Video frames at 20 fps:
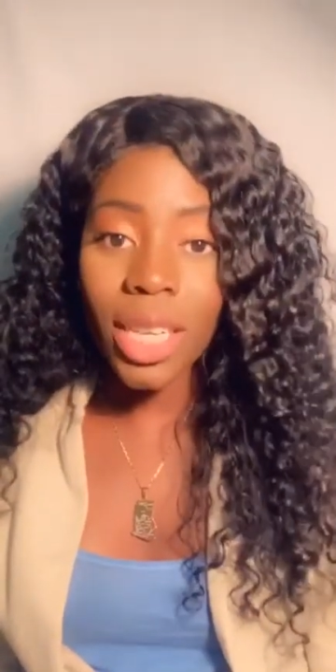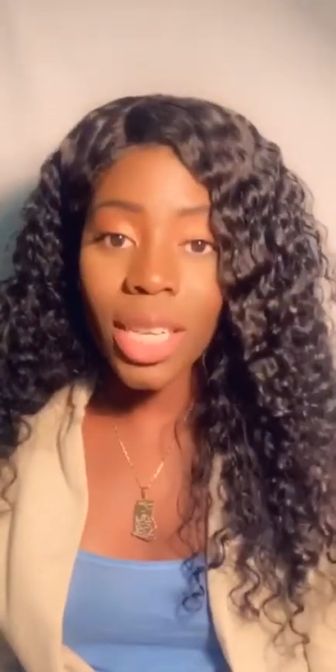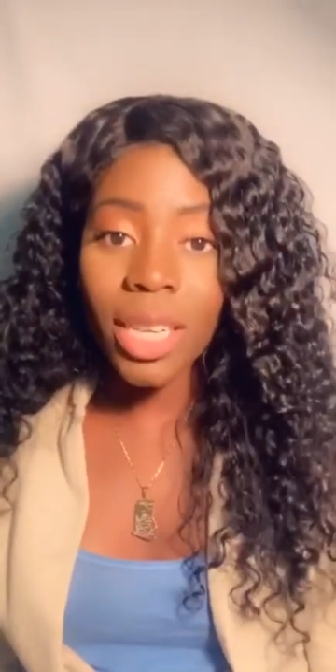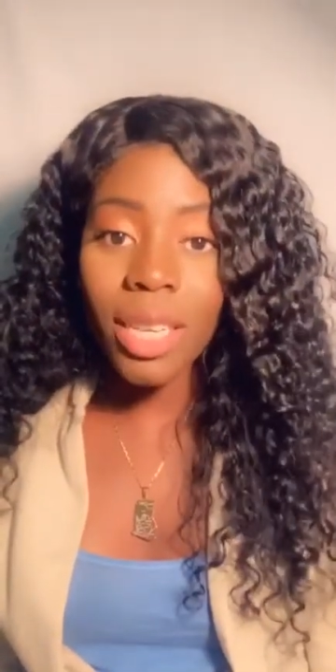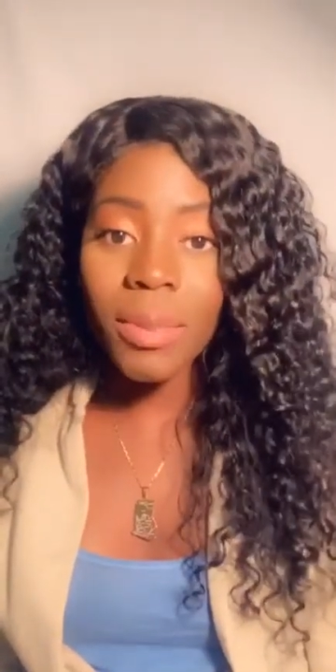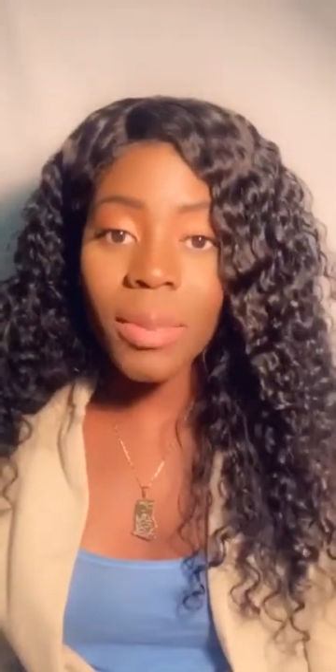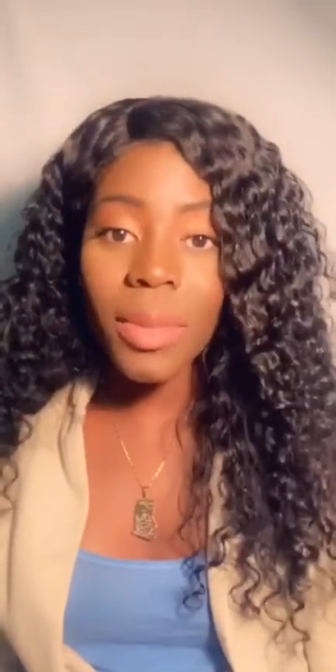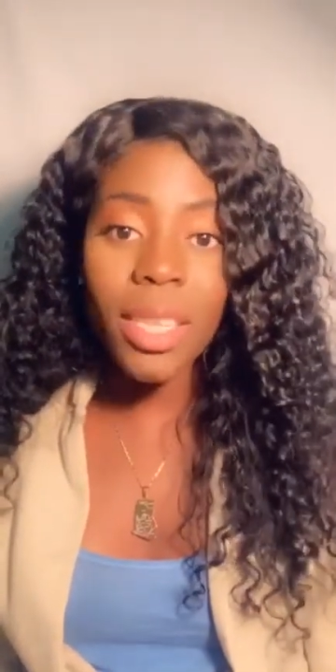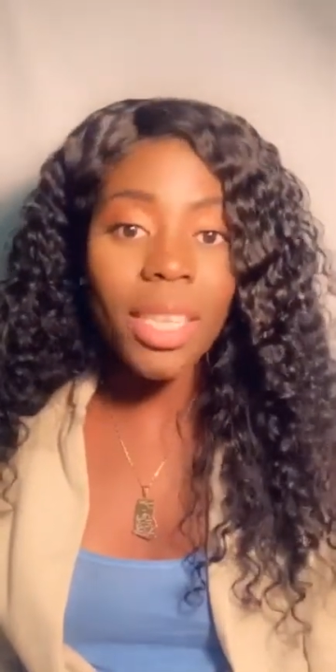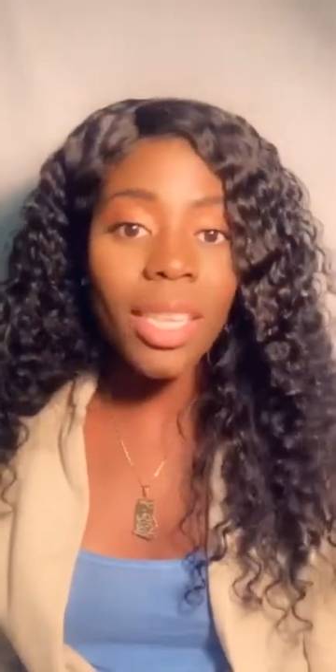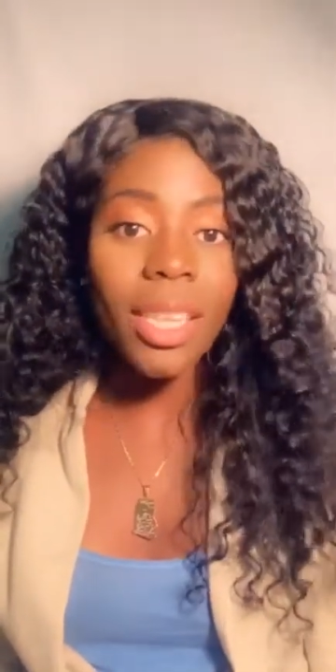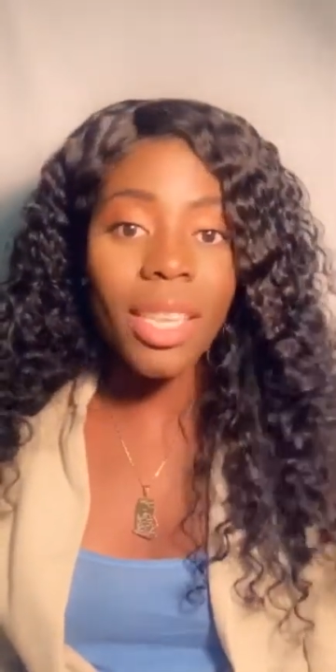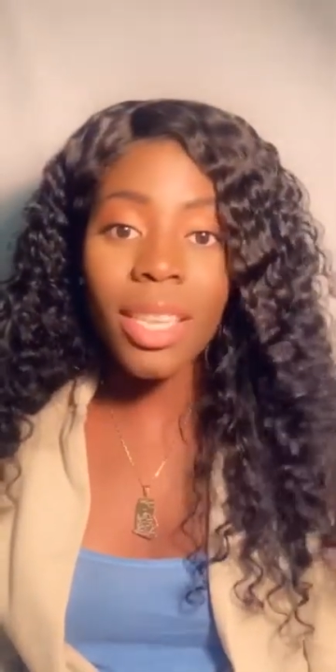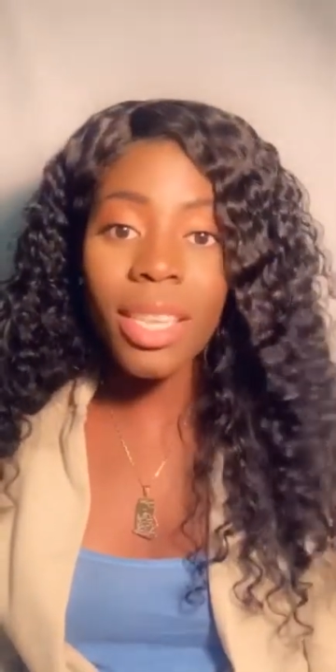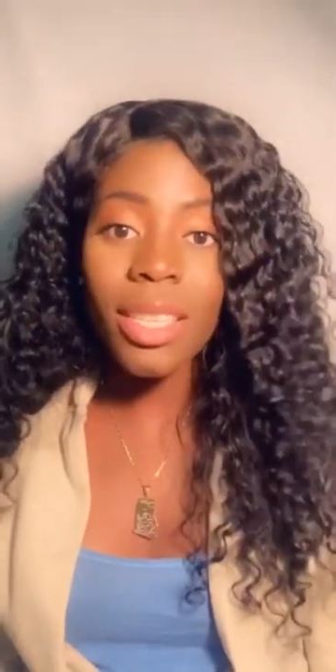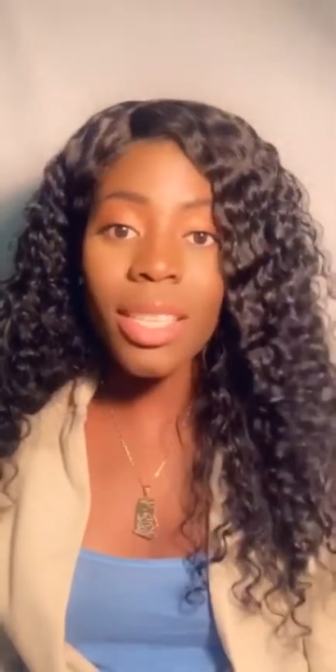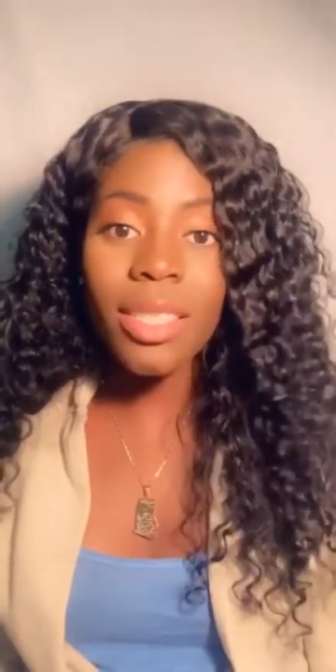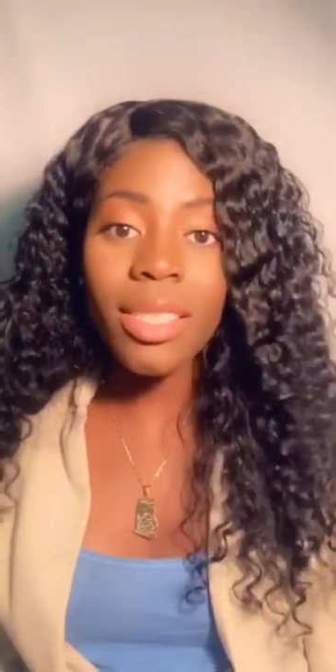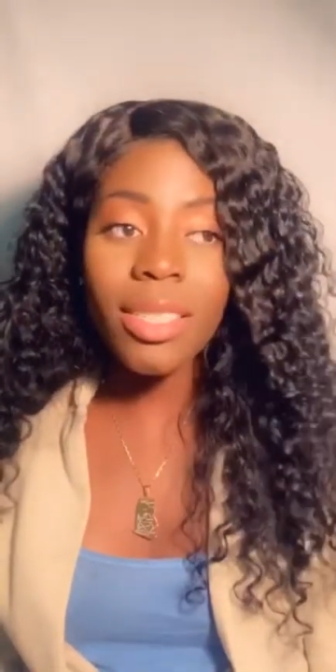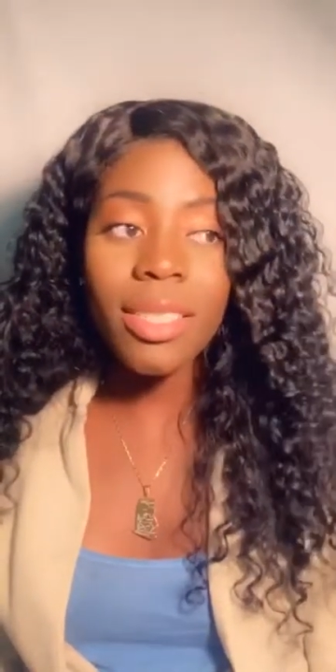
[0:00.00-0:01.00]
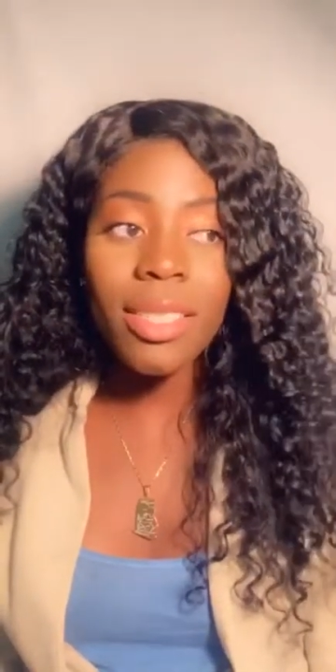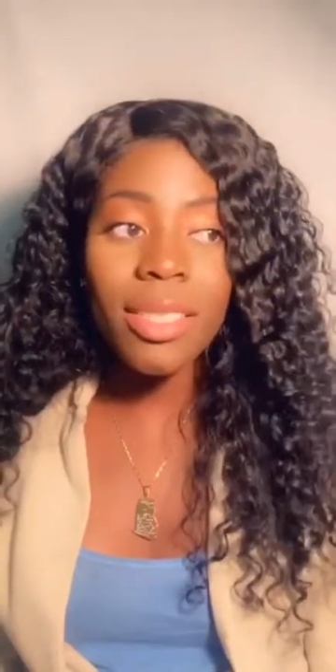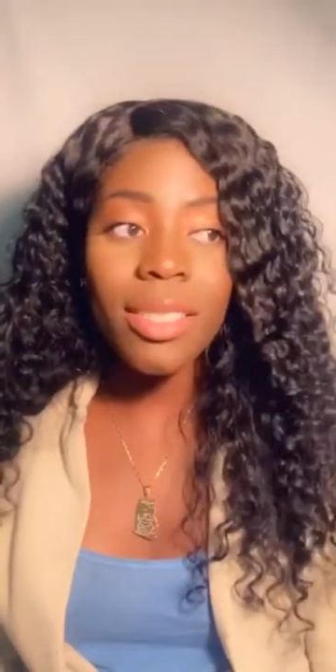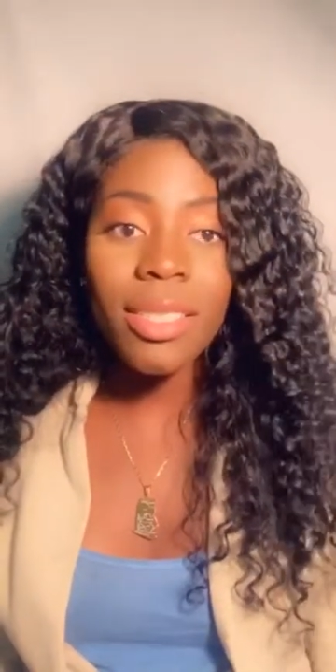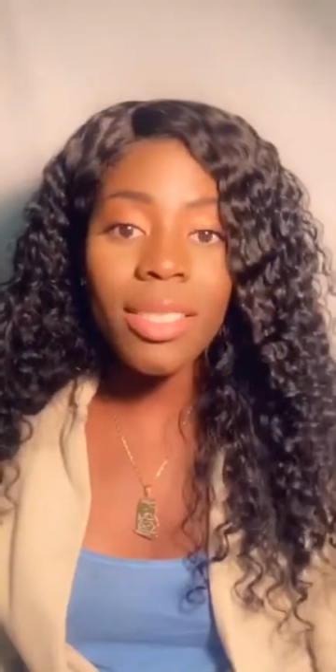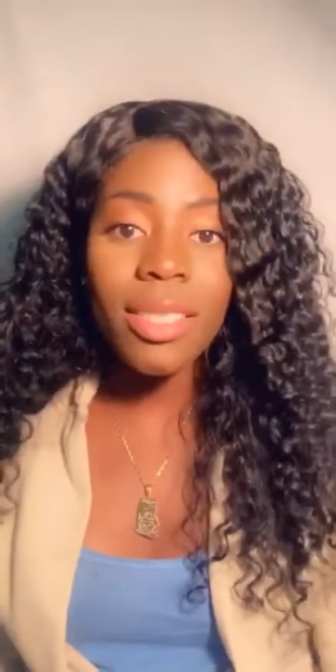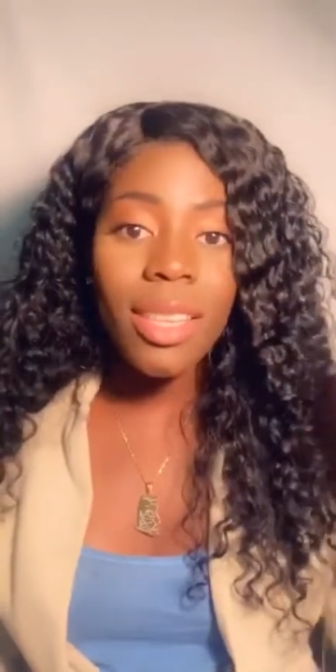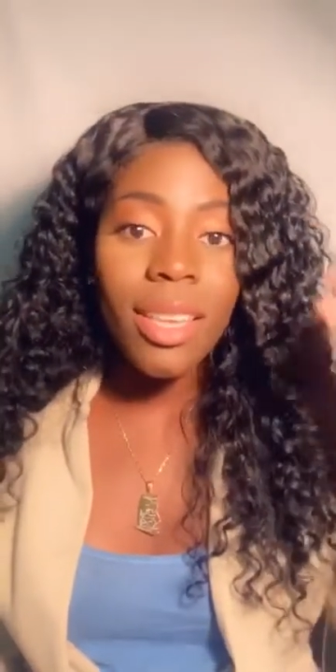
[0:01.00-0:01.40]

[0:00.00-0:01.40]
it because